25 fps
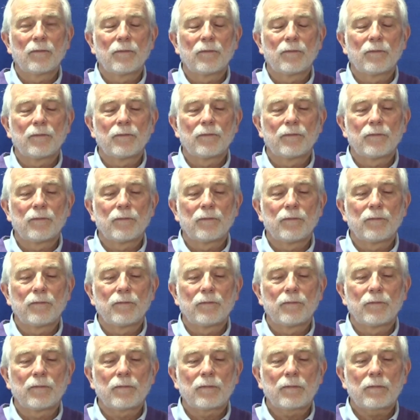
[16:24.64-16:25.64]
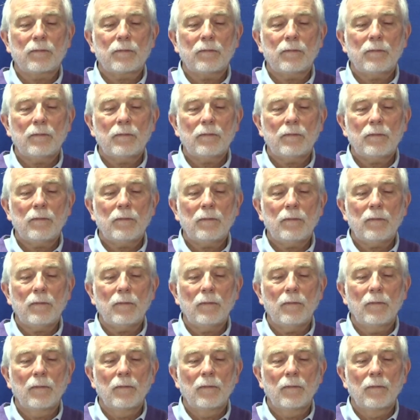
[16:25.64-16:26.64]

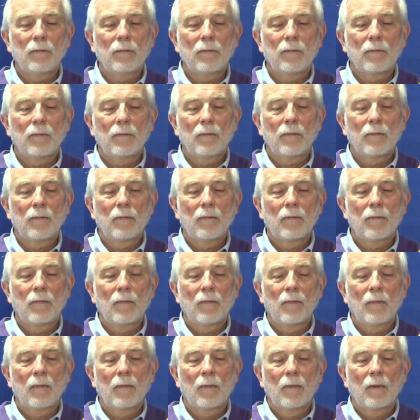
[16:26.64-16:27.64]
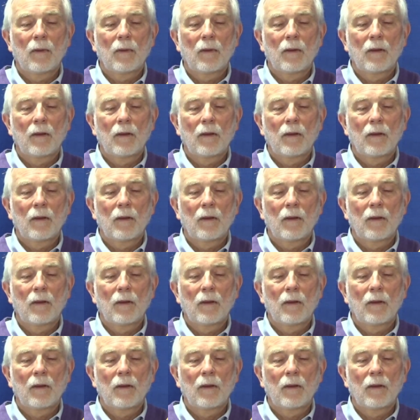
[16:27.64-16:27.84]
[no speech]